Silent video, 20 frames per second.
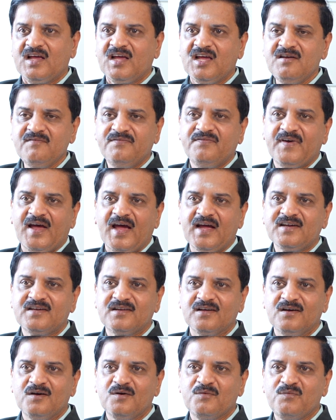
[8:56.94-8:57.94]
In
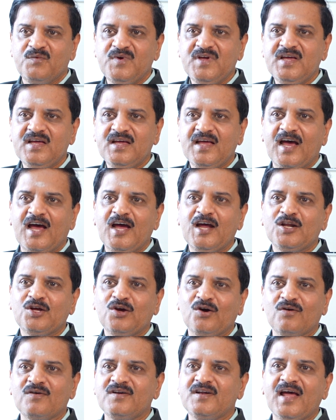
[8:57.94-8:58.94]
fact, uh, we had
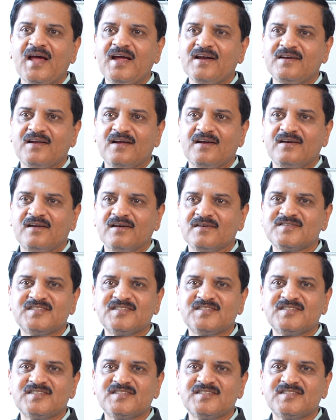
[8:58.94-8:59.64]
contacted uh,